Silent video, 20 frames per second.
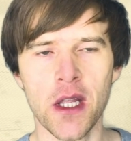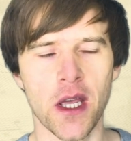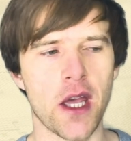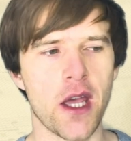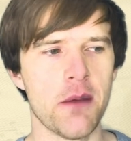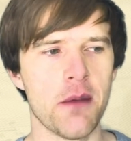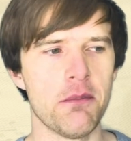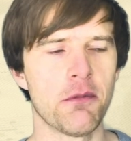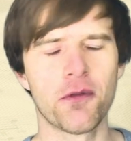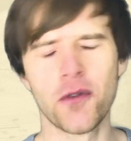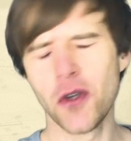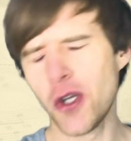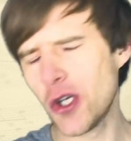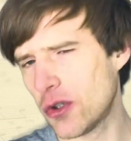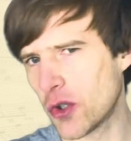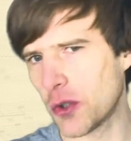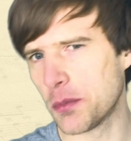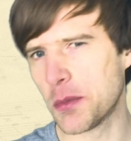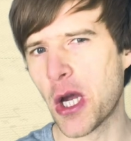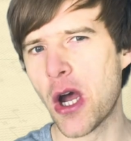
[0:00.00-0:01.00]

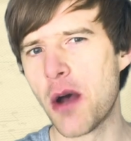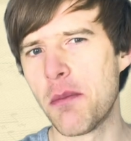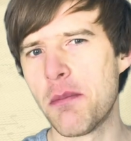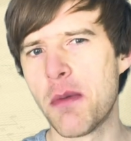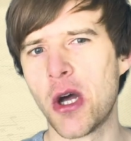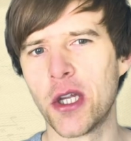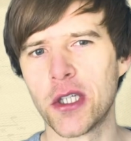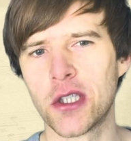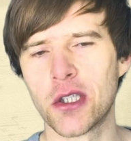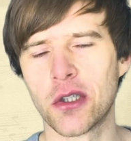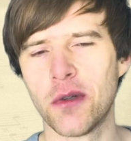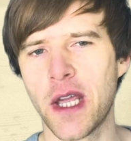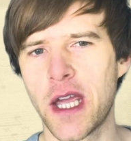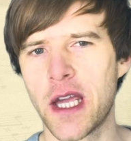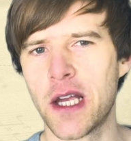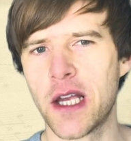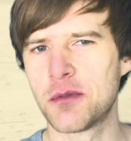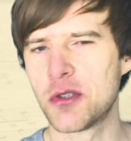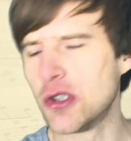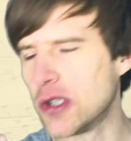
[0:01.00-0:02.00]
Further up the harmonica, it
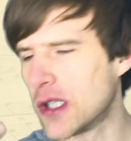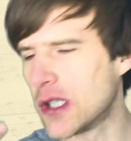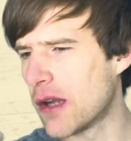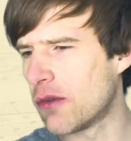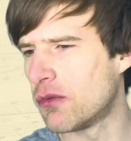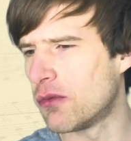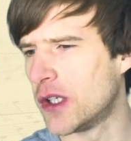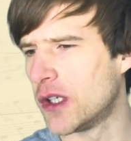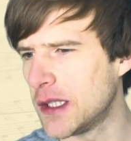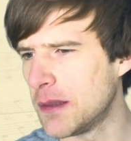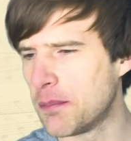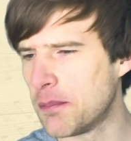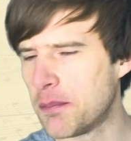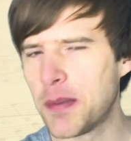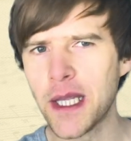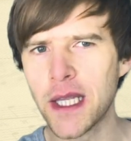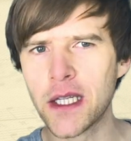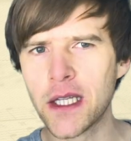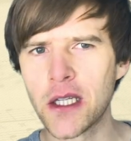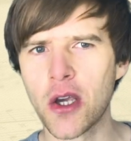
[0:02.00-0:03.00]
helps you get really
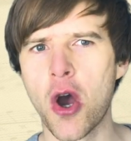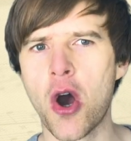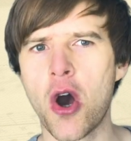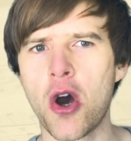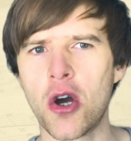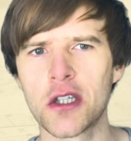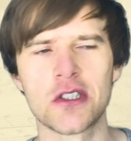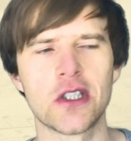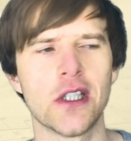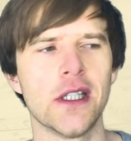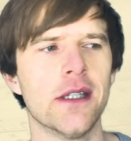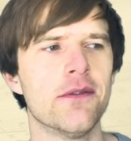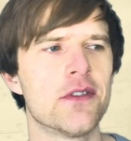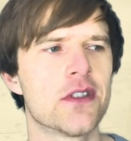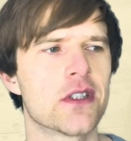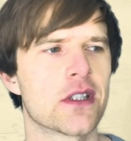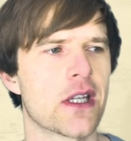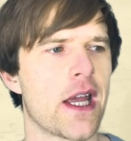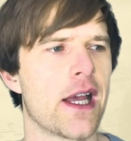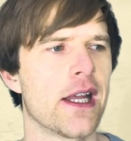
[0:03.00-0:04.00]
big
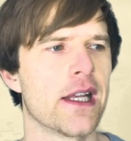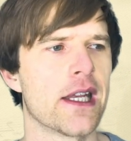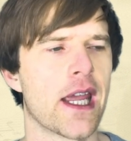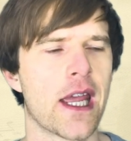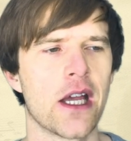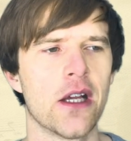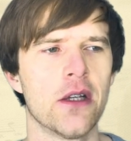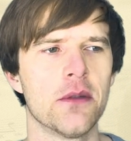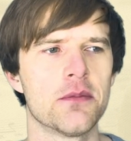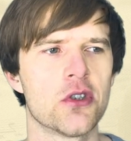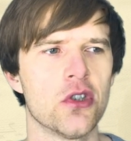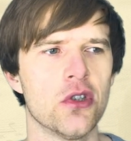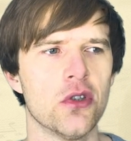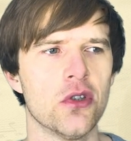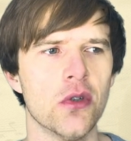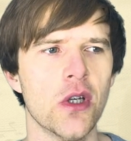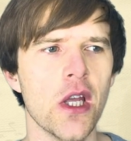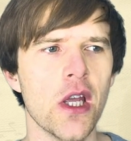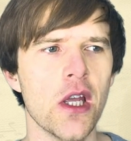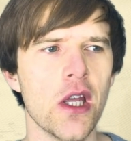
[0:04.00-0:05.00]
octaves and it helps
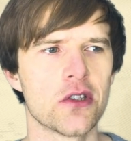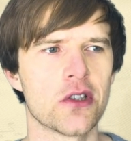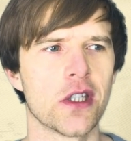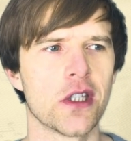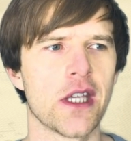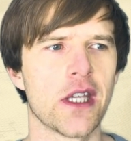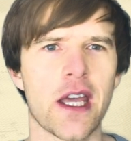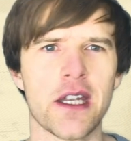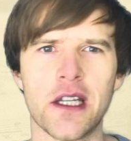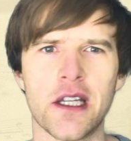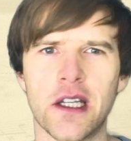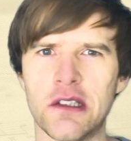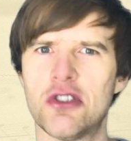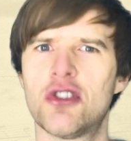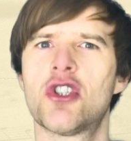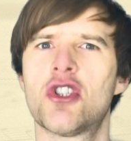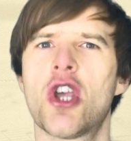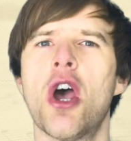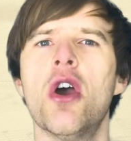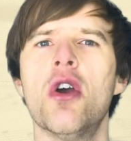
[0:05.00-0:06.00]
you to get a
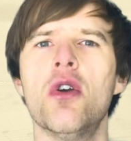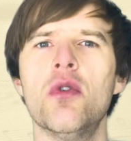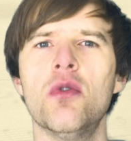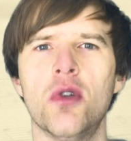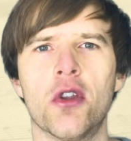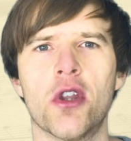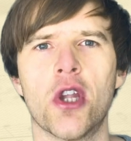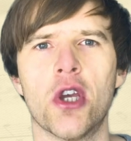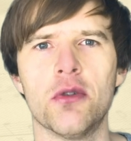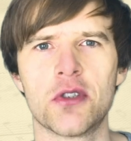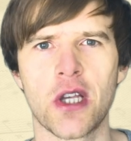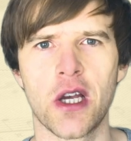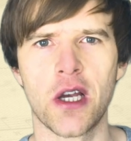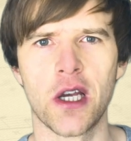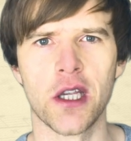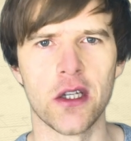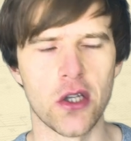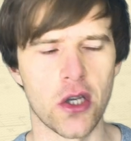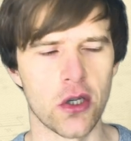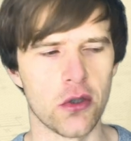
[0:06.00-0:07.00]
nice tone on those
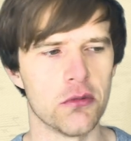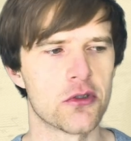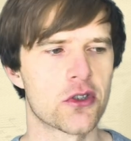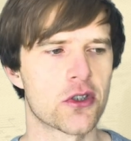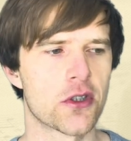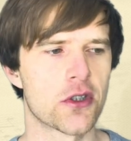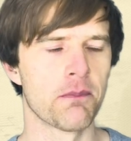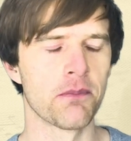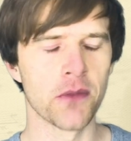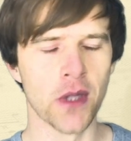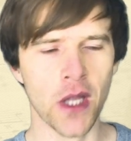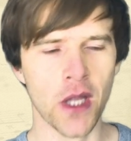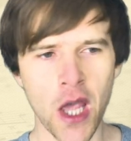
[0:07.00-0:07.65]
higher notes.